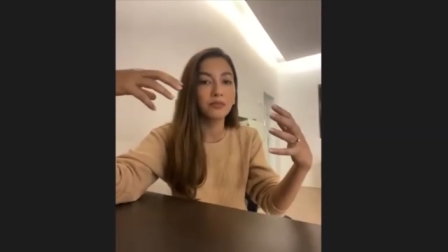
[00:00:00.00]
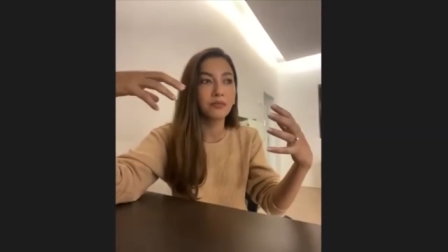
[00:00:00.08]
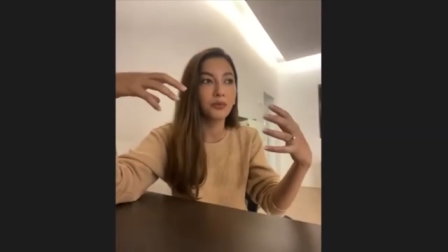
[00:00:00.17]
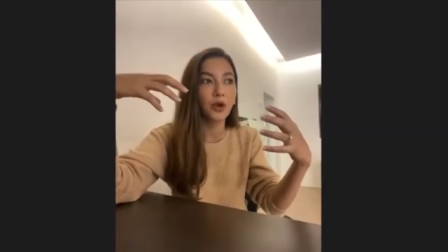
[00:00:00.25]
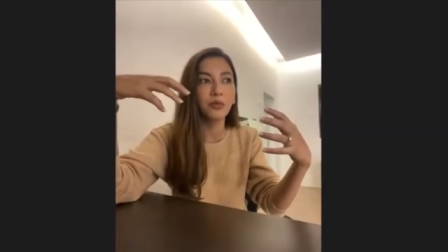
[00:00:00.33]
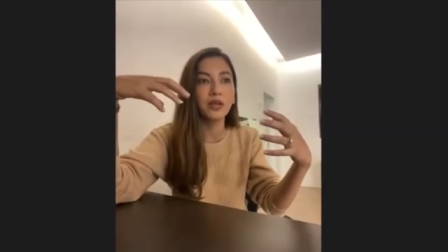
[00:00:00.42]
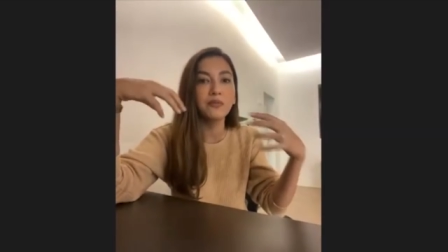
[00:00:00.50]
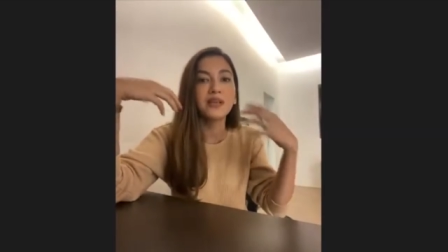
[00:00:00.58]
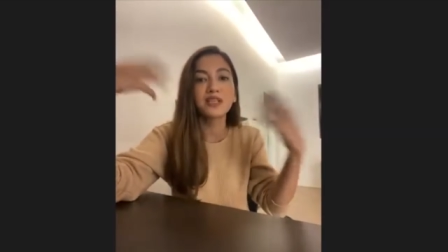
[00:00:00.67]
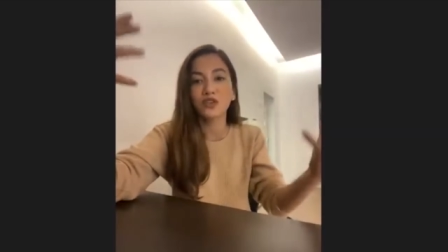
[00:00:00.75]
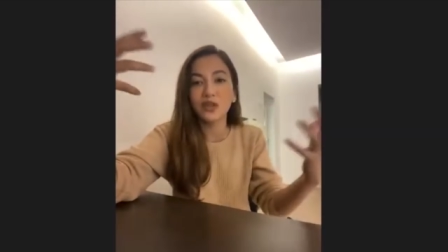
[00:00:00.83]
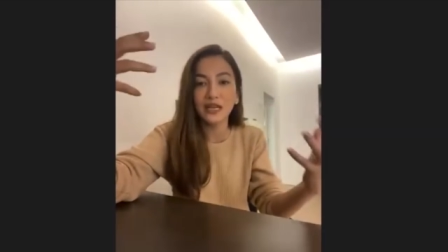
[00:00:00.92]
probably
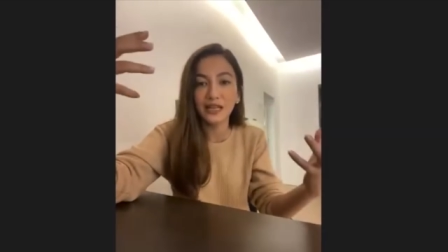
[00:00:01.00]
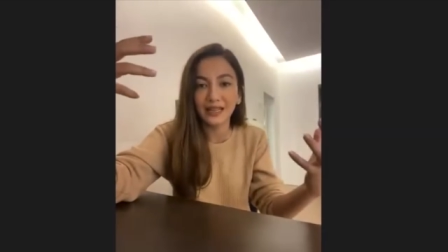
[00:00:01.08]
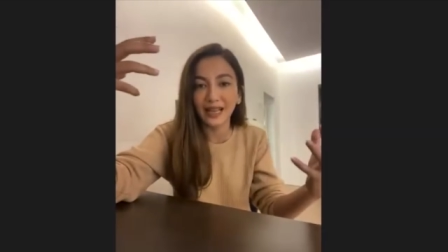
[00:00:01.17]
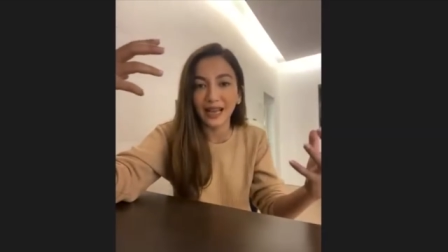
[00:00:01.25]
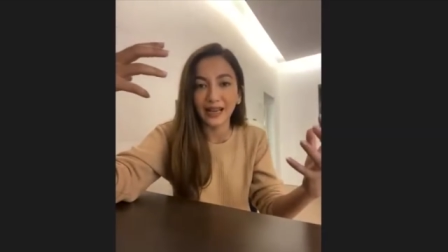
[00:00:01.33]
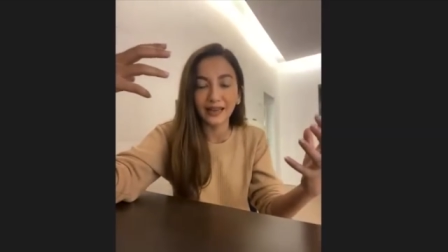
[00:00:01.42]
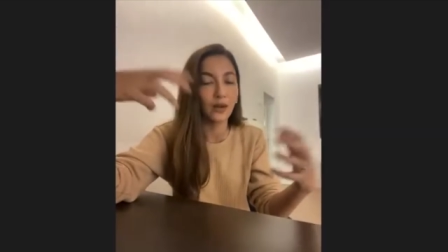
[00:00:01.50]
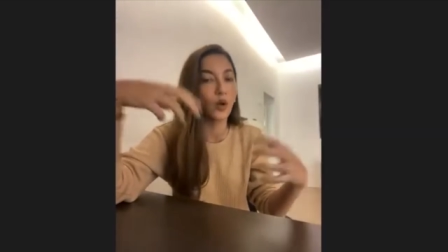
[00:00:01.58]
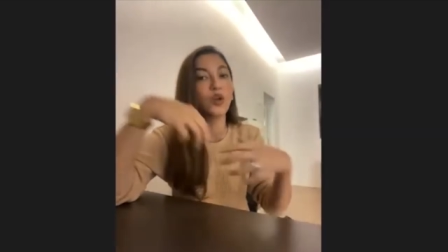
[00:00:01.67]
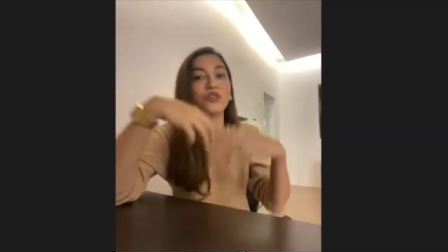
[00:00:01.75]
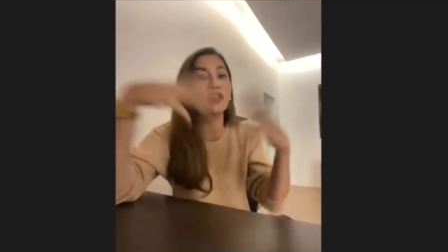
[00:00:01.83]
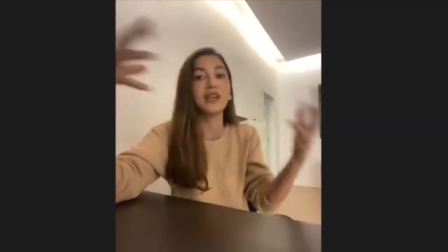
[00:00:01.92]
misreading that and
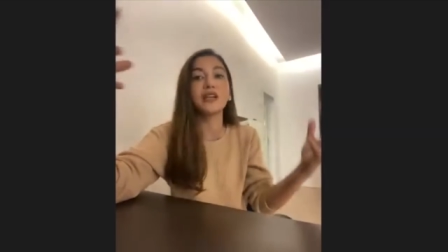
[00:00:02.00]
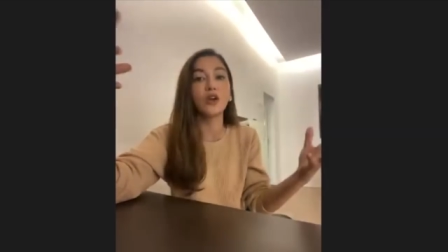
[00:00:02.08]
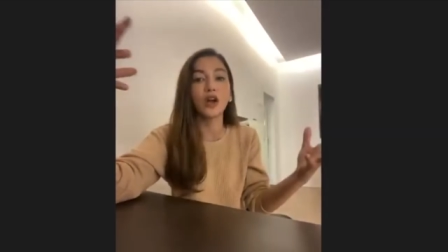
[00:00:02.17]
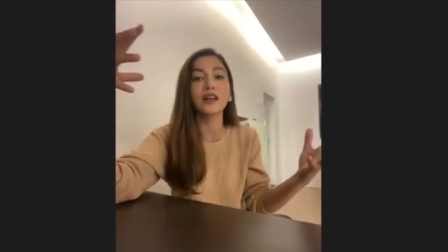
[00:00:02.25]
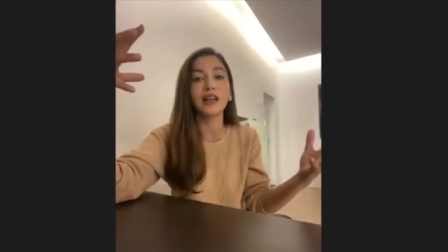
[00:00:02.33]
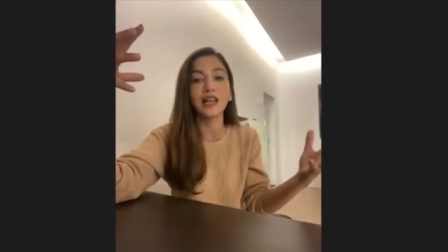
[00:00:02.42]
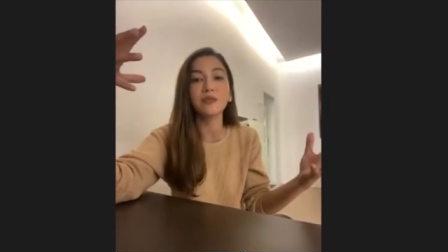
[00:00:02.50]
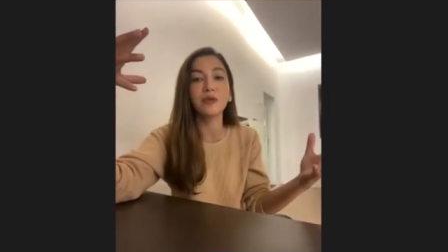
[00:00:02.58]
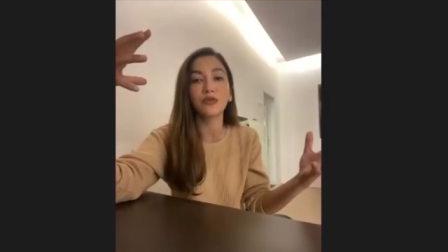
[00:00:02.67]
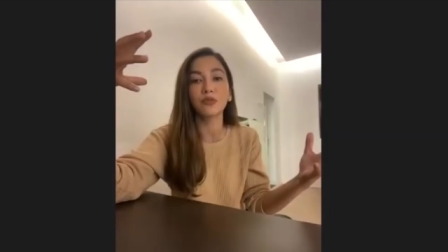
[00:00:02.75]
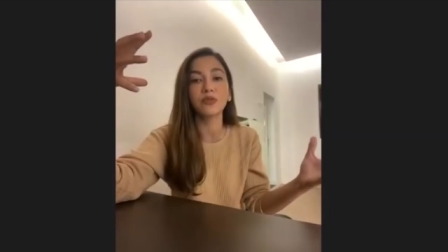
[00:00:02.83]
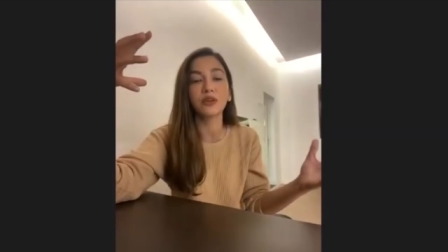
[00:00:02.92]
already not like me
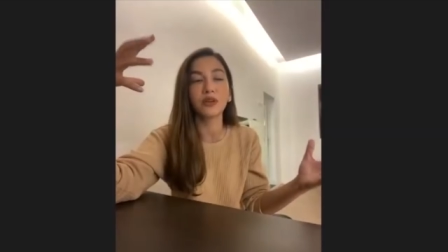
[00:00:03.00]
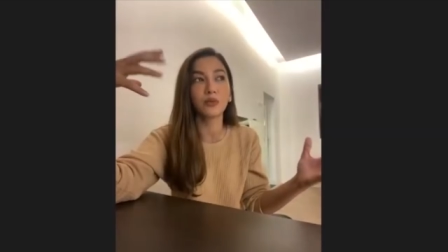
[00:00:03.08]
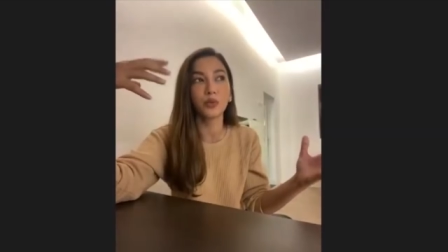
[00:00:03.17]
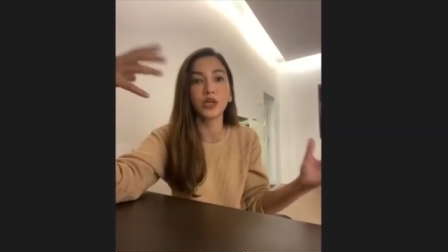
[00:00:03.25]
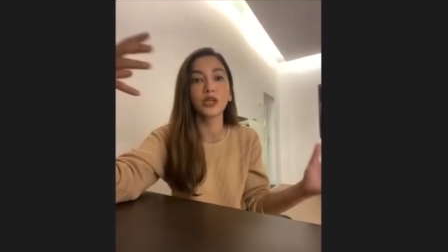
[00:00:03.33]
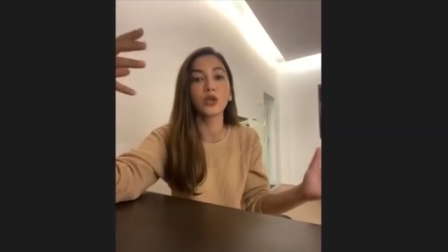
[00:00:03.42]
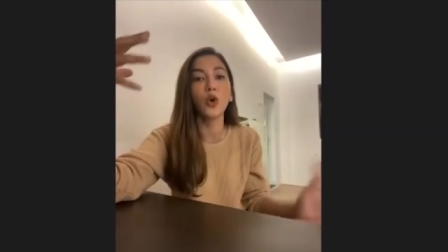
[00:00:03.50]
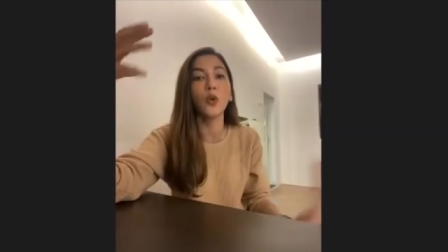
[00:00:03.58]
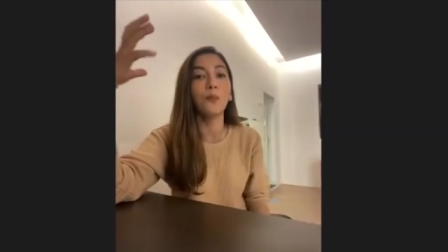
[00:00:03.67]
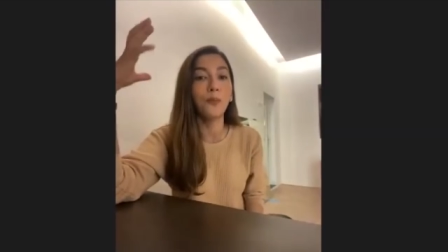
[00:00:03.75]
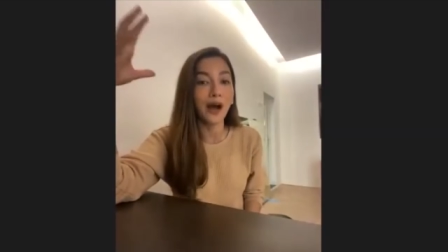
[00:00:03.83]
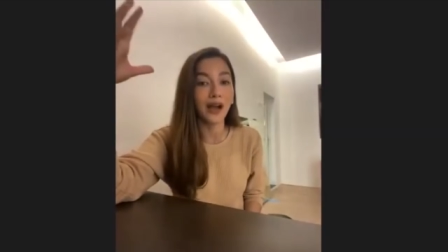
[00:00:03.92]
from the word go.
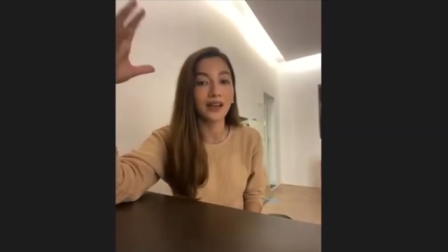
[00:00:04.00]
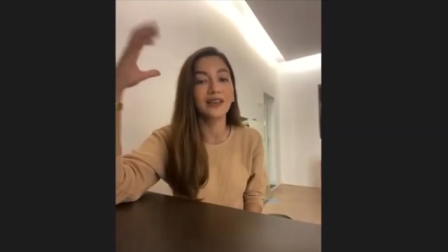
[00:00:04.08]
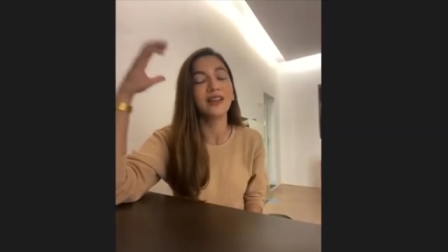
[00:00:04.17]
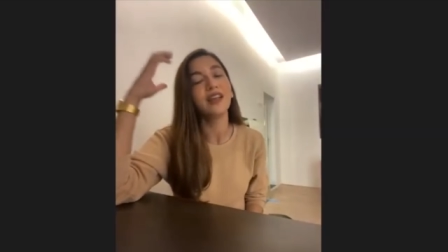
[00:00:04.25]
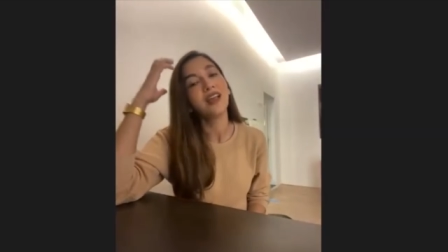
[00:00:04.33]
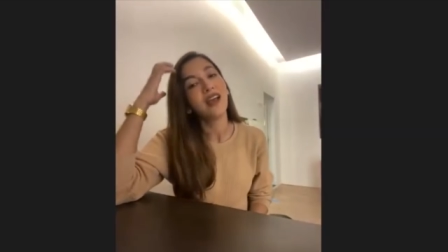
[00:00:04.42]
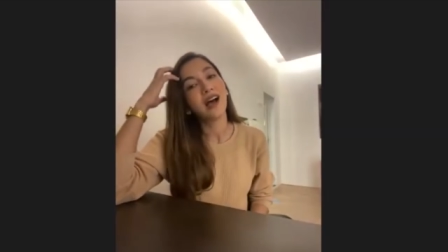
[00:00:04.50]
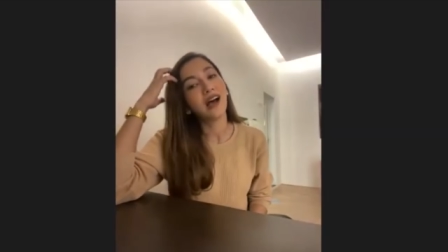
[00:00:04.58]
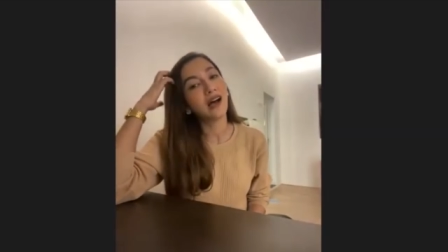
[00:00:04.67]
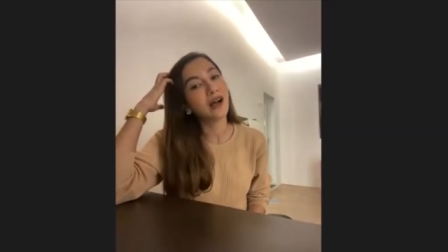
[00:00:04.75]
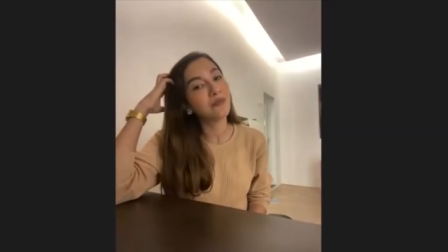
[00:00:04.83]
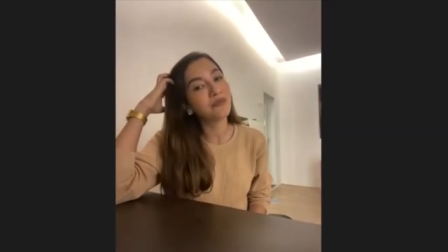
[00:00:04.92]
But
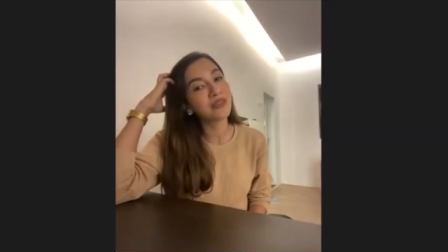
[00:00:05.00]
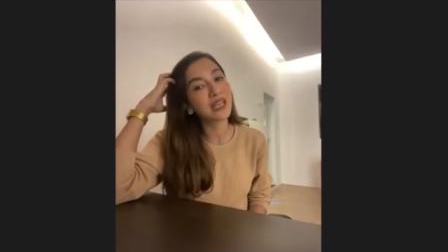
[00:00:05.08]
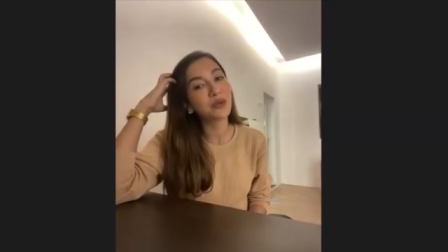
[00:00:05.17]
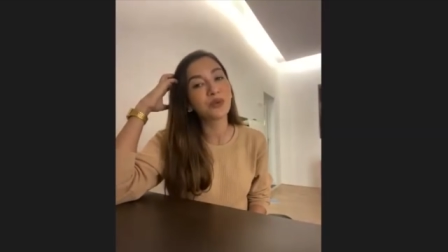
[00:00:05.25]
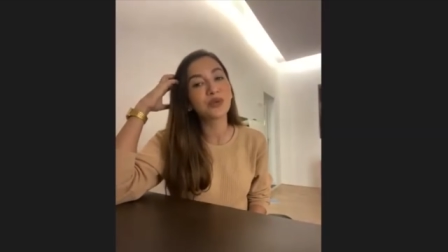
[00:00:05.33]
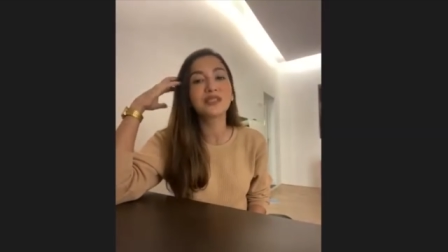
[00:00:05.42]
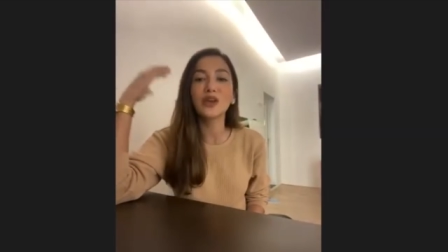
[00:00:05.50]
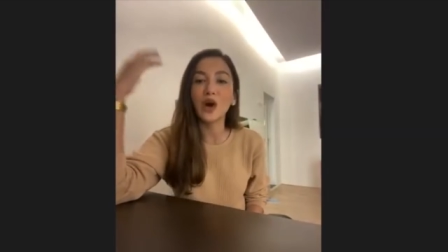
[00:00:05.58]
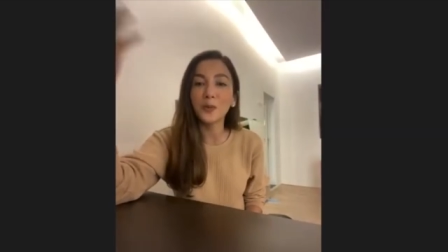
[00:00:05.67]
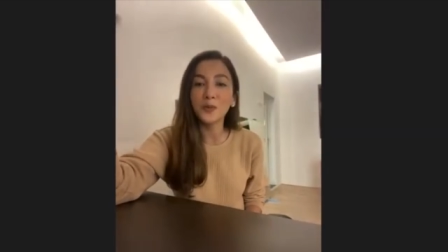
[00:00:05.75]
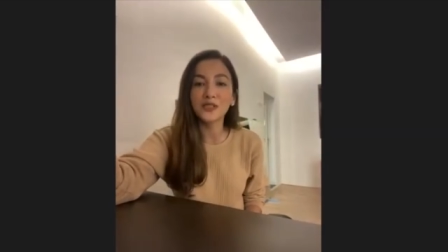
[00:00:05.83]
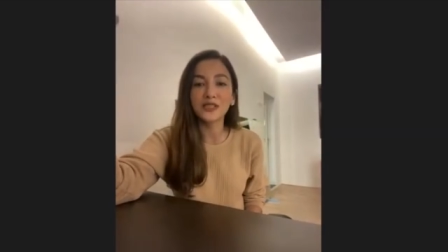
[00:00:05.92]
it was the
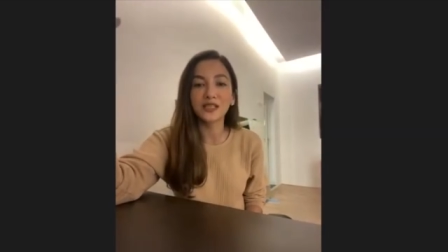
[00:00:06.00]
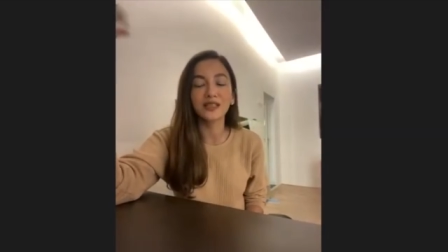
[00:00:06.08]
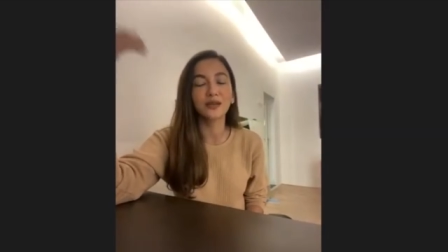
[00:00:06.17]
opposite.